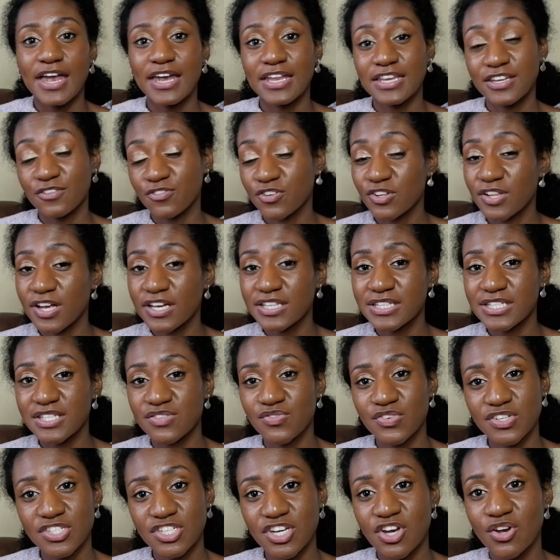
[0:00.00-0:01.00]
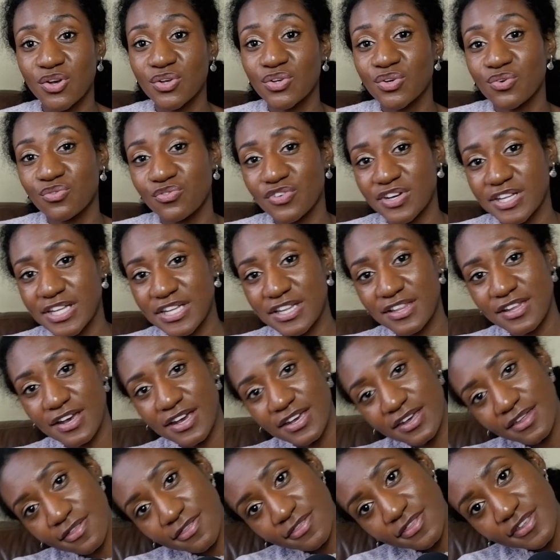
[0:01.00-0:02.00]
And if you like this video, you'll really
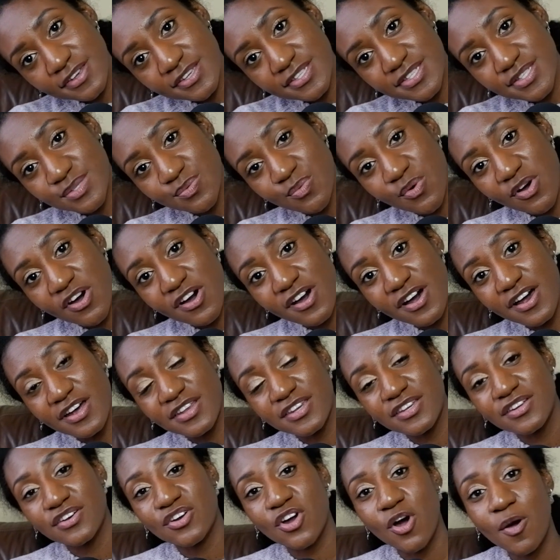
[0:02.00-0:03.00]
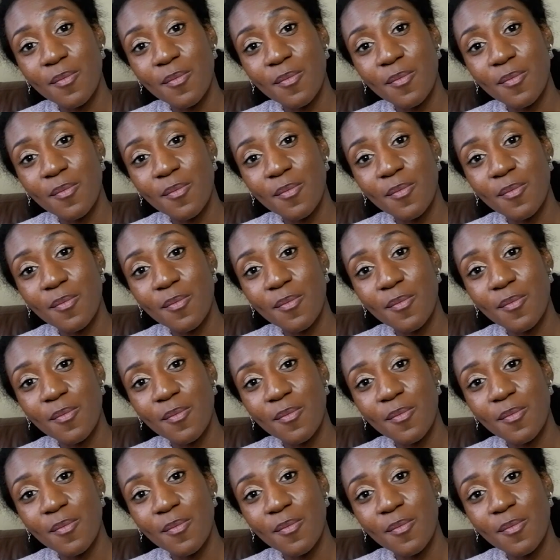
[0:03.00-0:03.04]
like this one.